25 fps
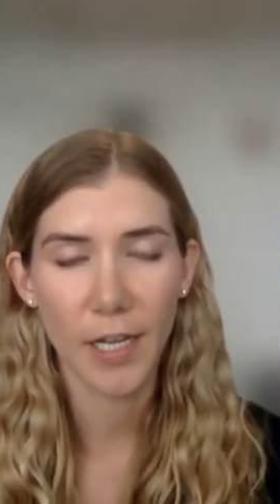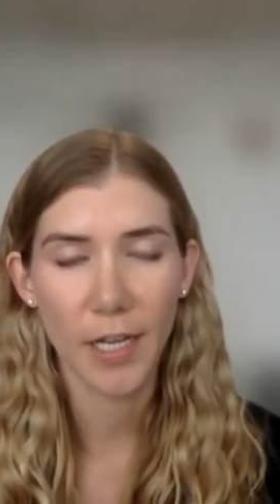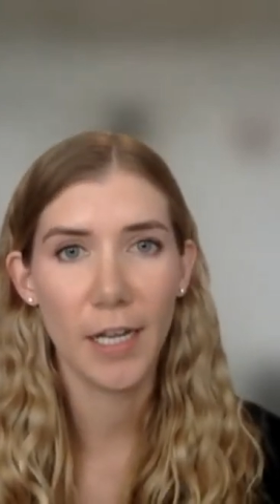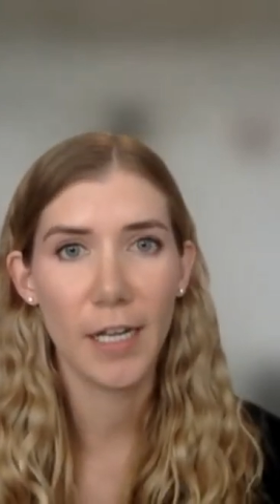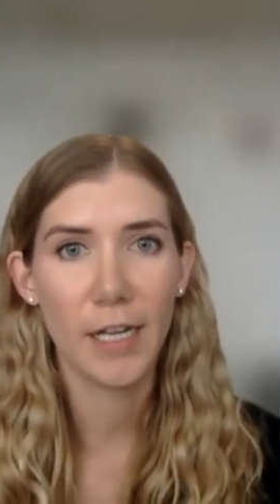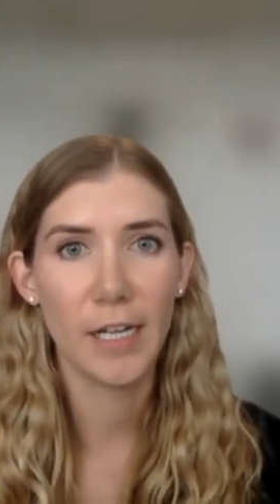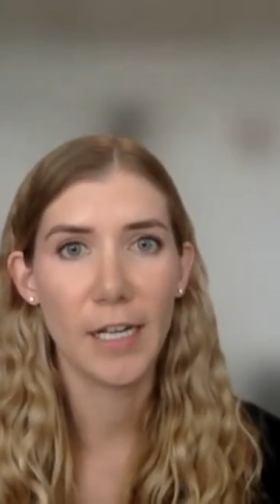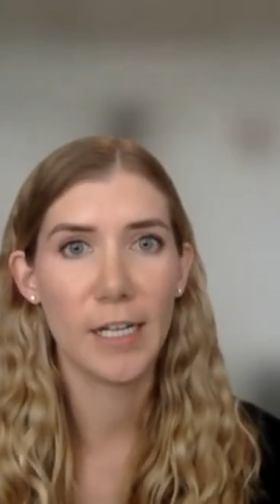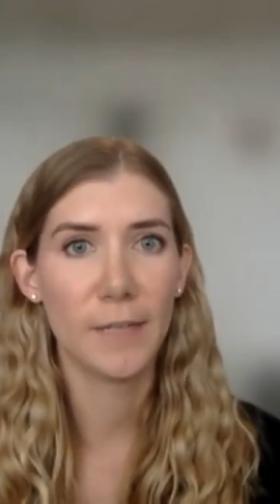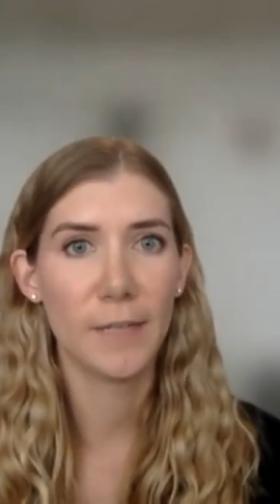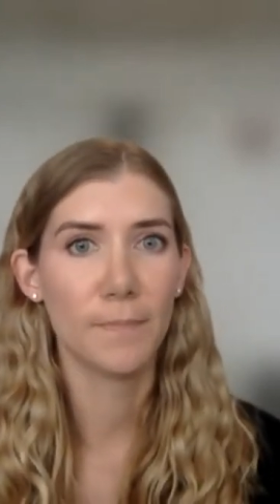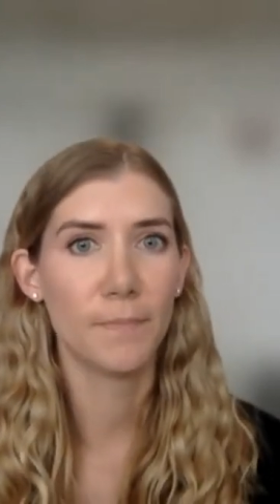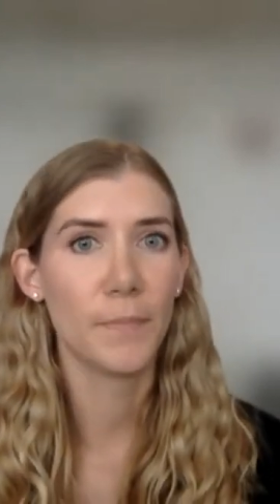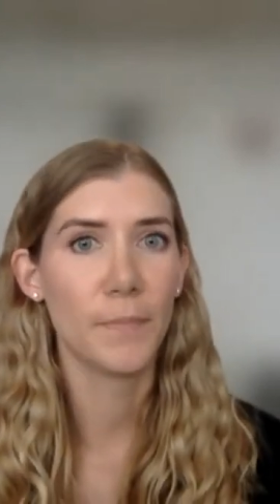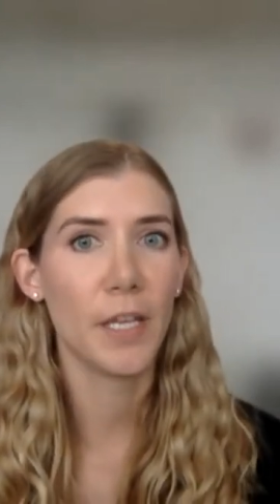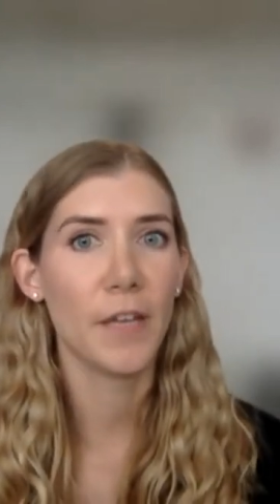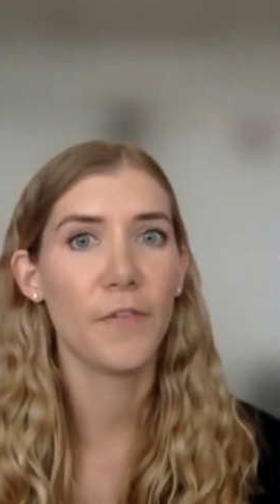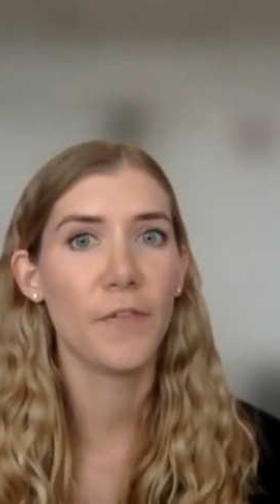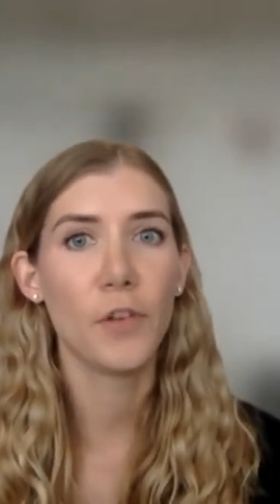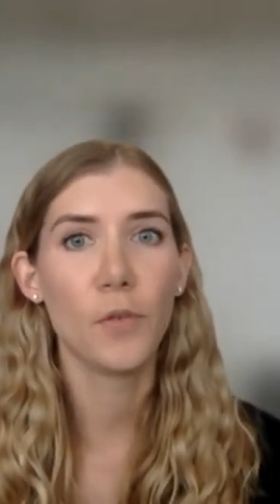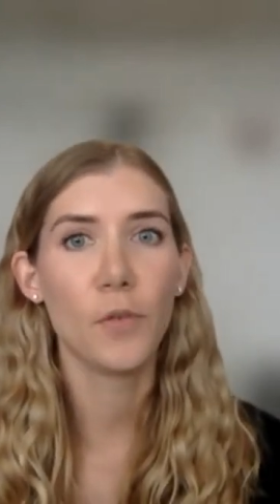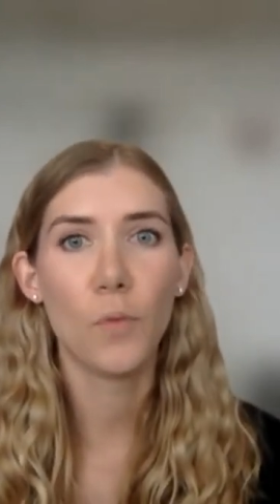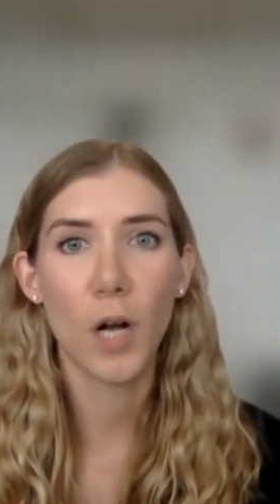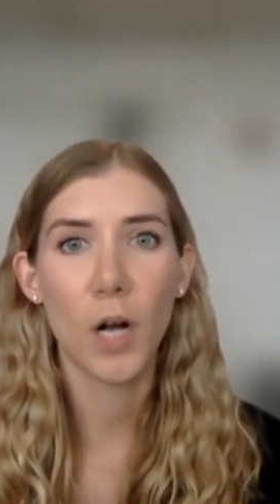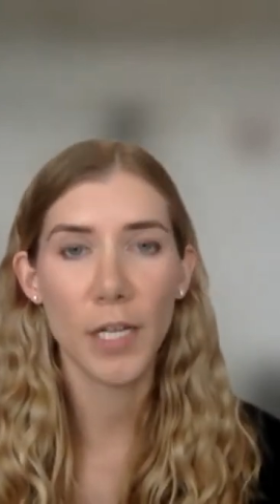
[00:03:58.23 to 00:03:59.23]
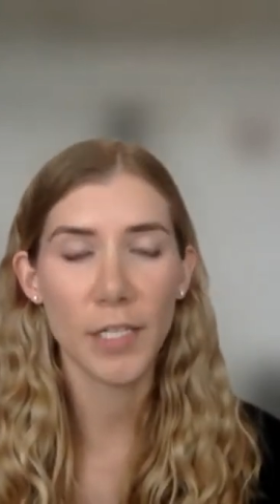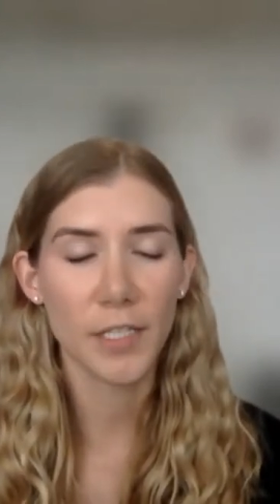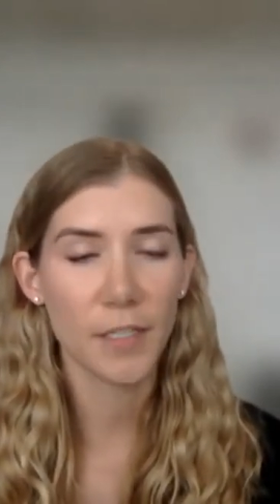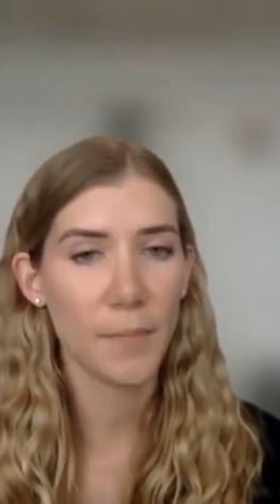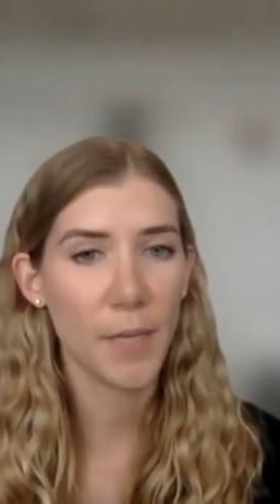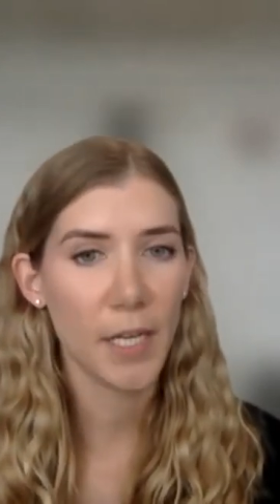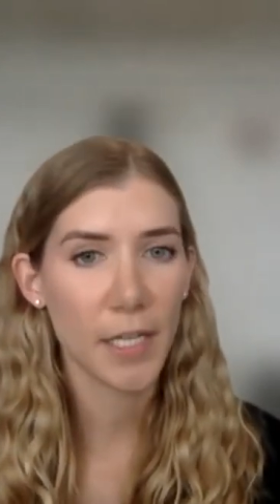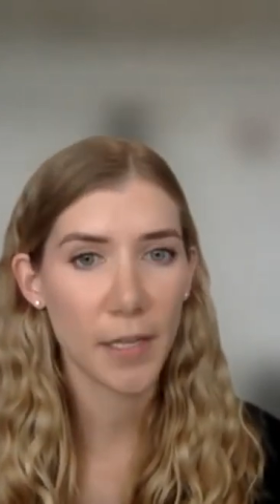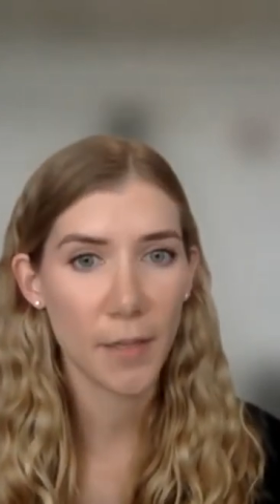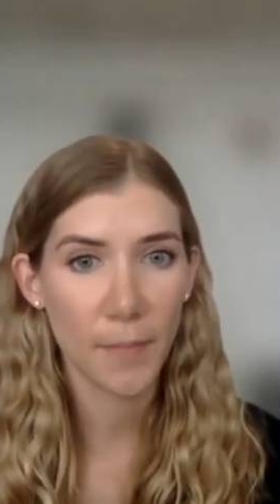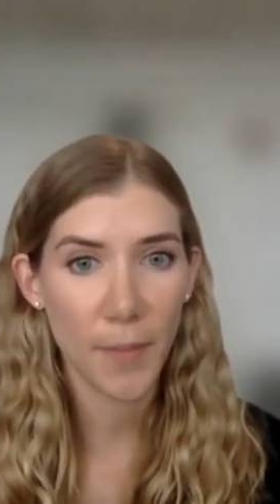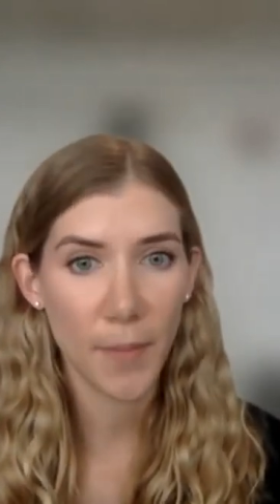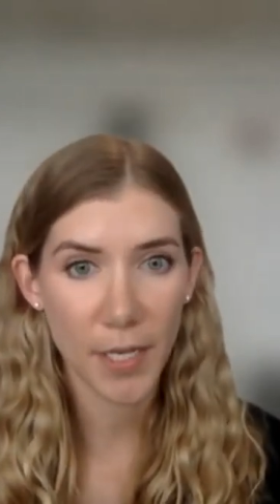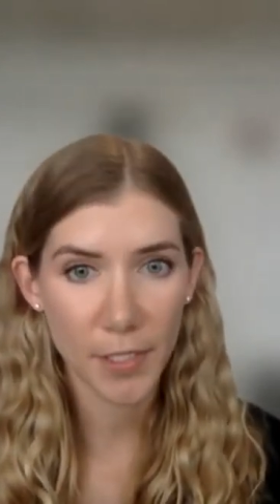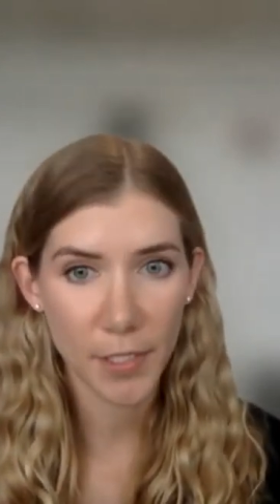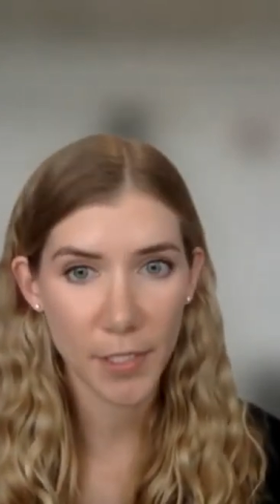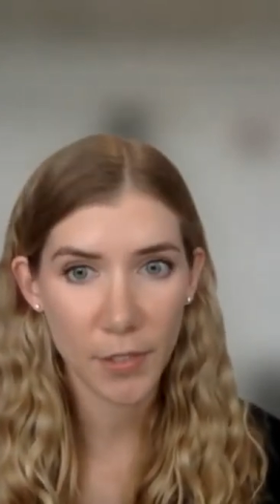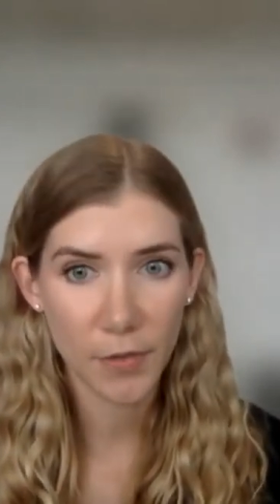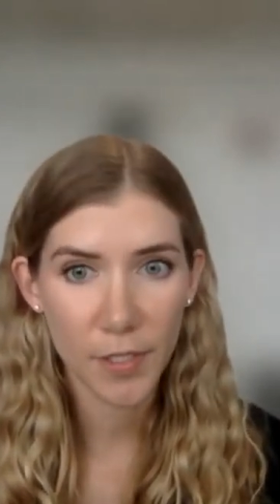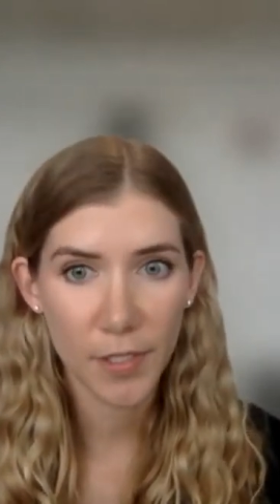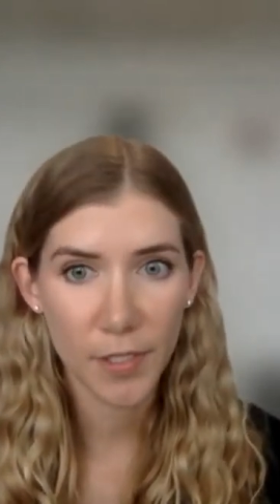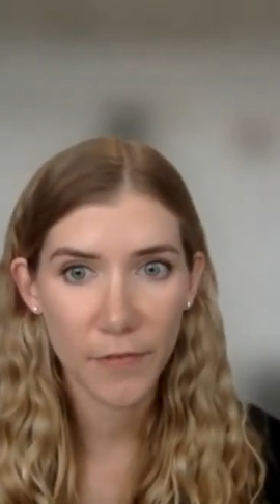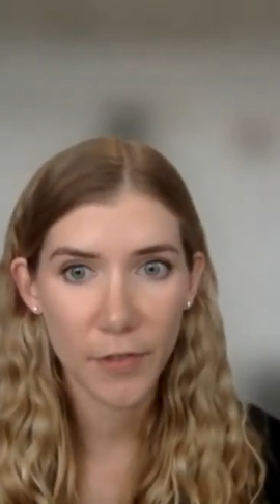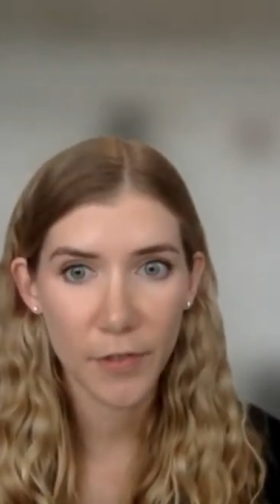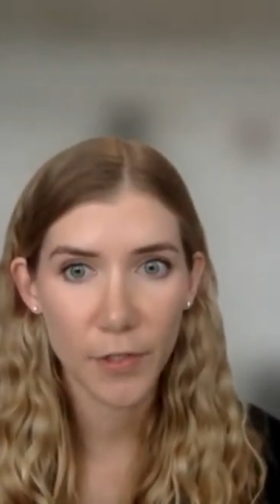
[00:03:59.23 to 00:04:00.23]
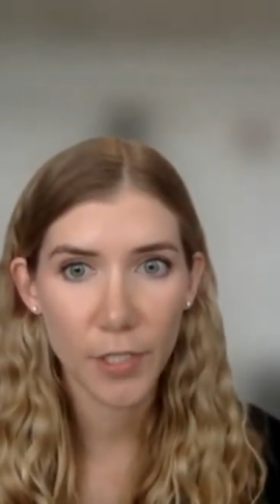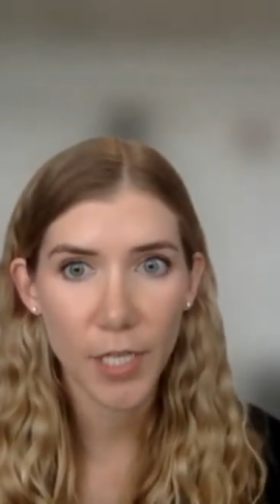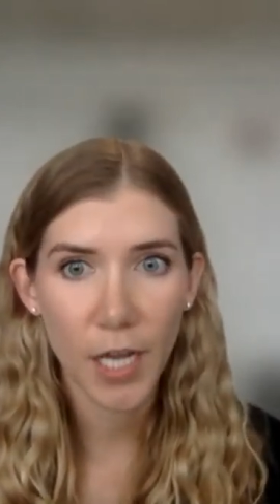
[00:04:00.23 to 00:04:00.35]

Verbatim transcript: Um, if you want to make the best use of your